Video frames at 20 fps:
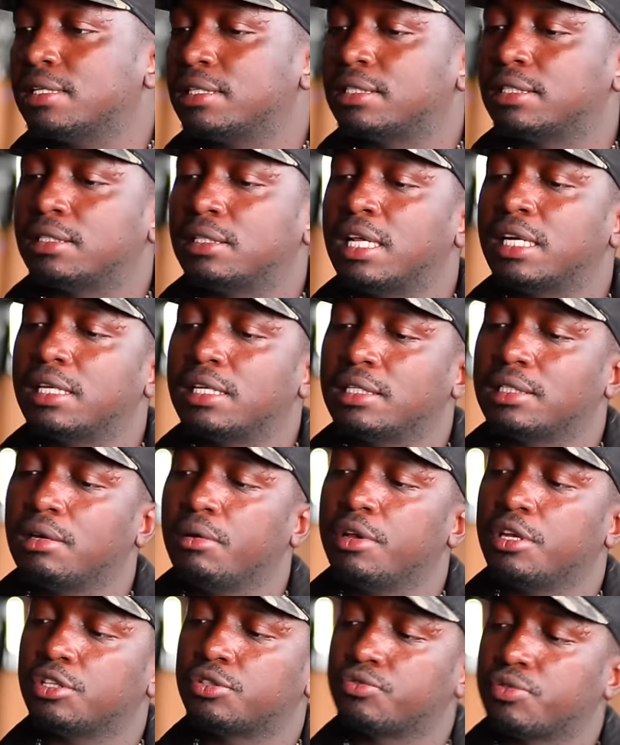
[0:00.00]
is the
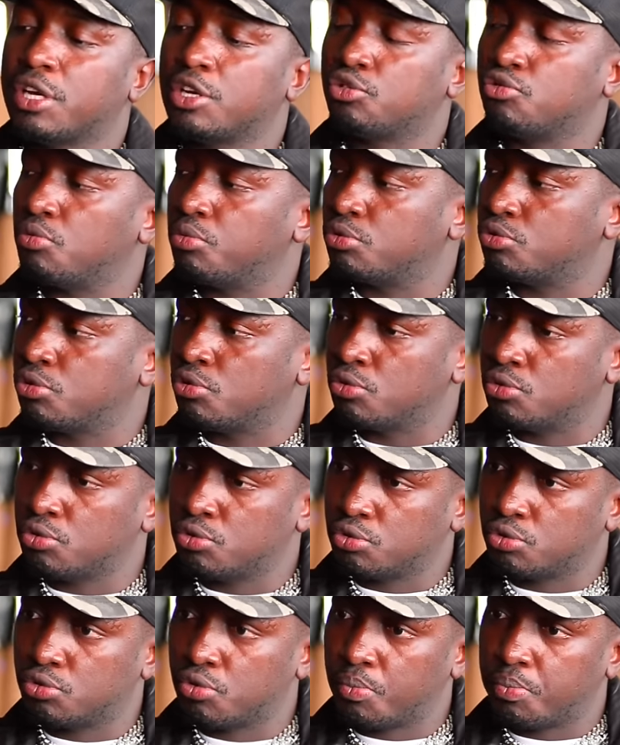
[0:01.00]
way he's trying
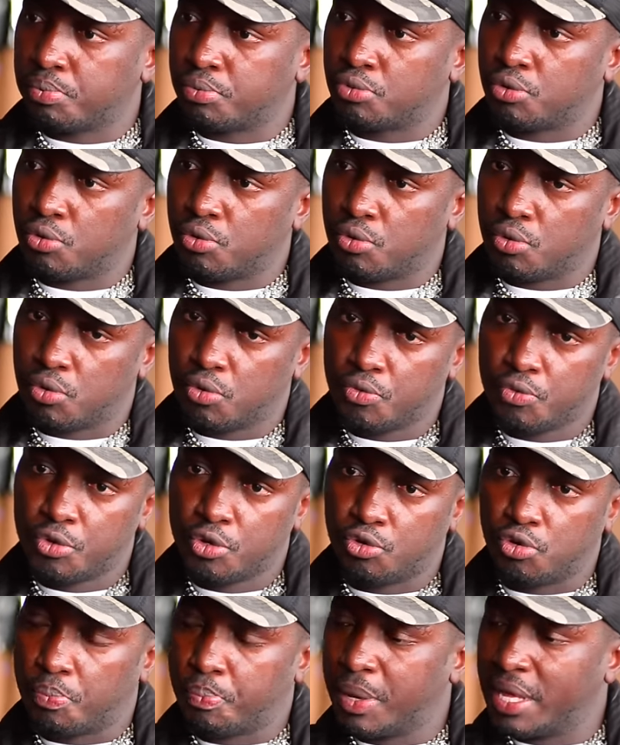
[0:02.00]

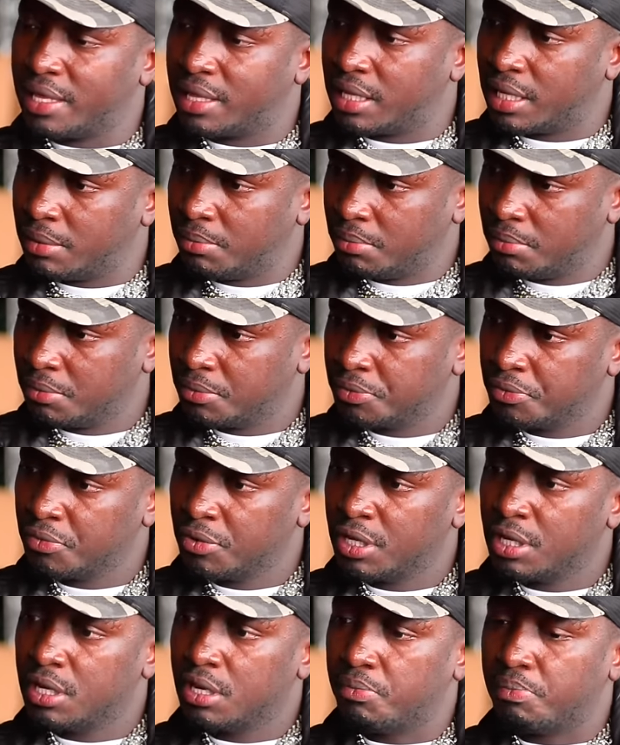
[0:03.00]
to pay them
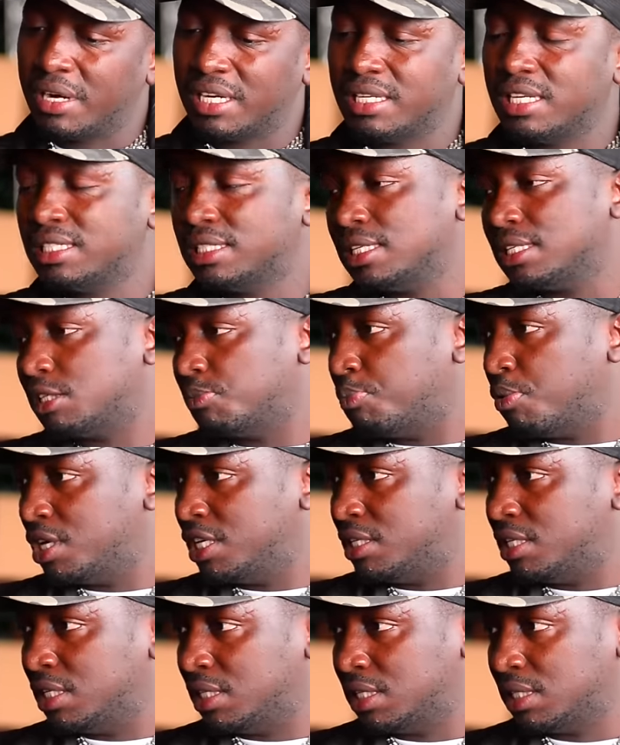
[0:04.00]
but this is
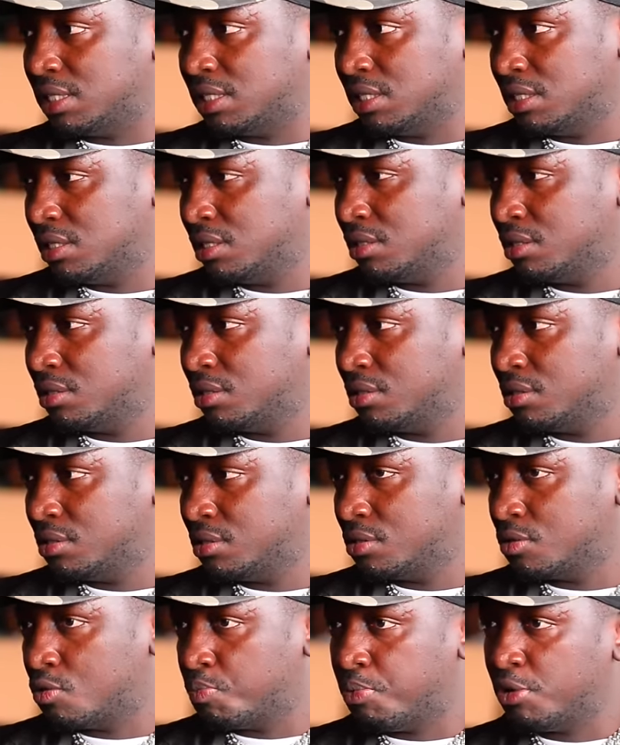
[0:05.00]
politics
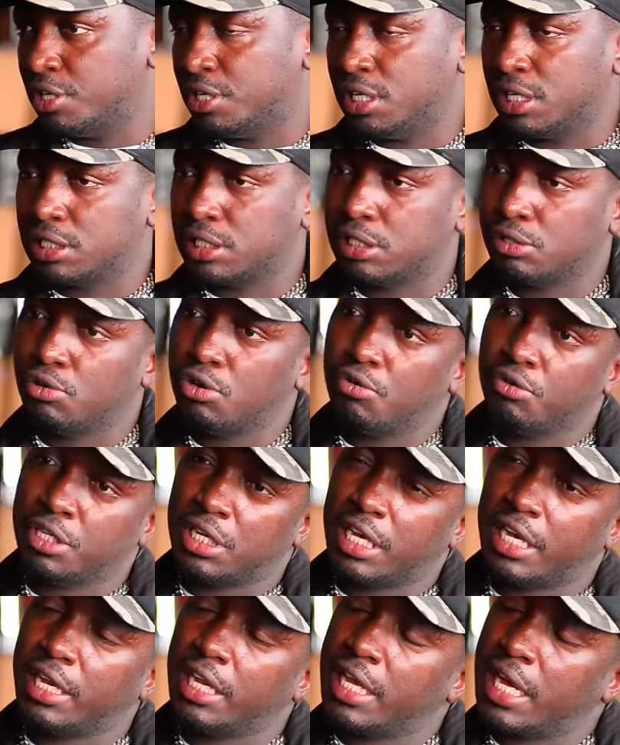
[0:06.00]
politics go
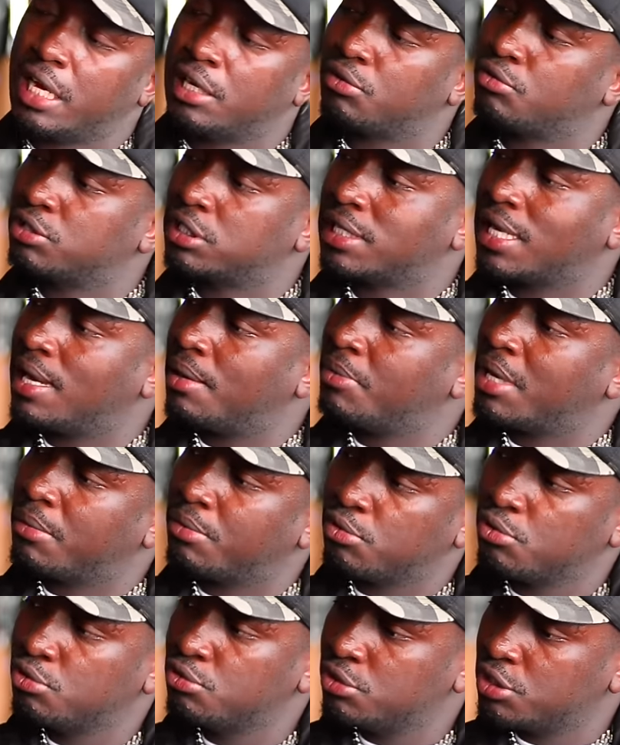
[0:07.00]
onyegere yali kusambya
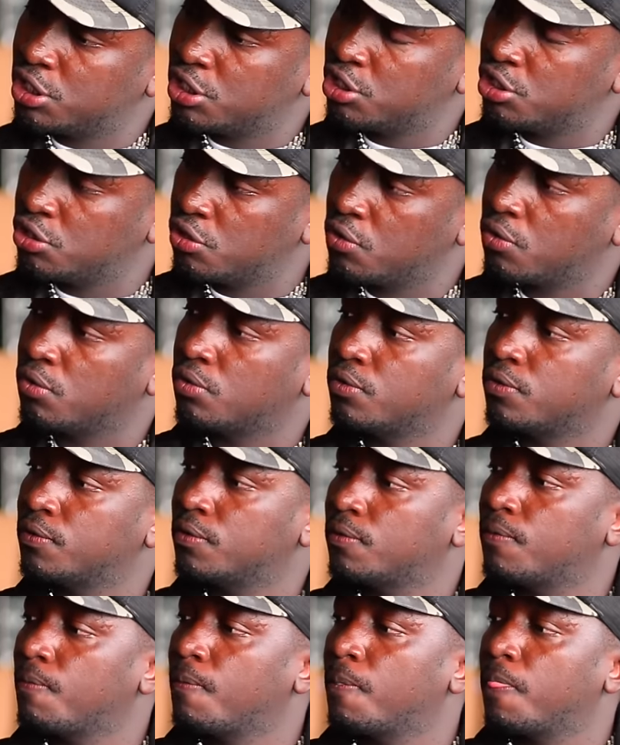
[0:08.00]
bulungi nnyo
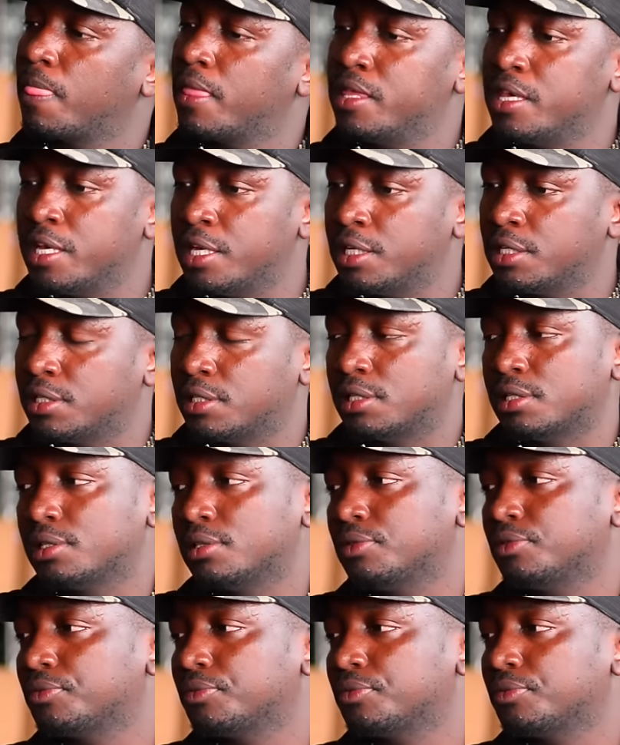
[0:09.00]
yes